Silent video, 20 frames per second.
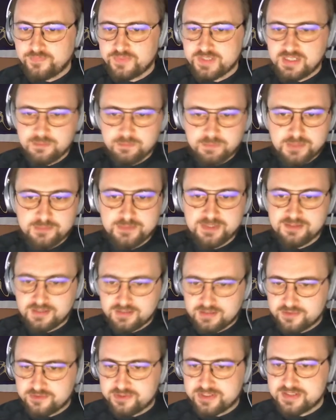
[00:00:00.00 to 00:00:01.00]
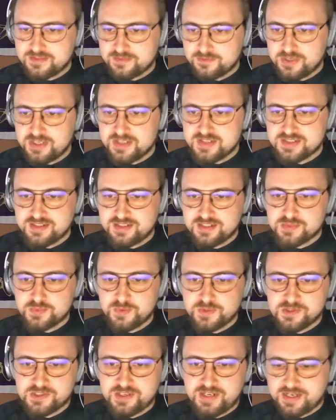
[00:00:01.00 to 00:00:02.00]
implement in a research
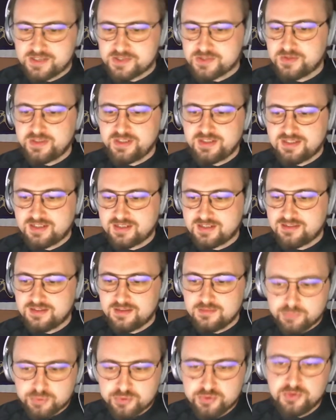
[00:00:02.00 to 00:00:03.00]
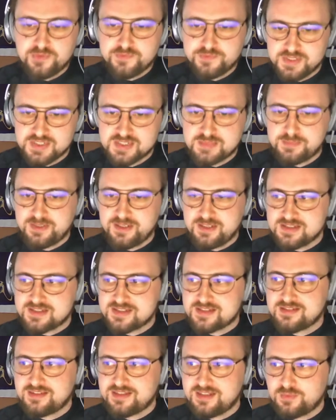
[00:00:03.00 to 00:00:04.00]
which actually can improve the
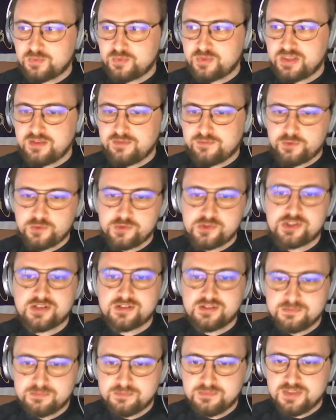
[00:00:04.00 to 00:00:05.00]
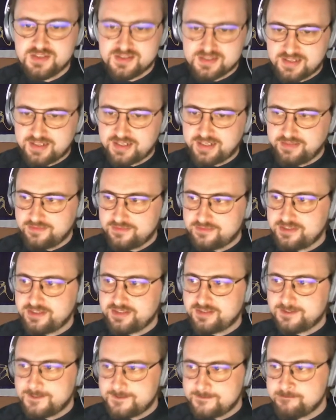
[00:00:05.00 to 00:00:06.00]
space that we future design, right?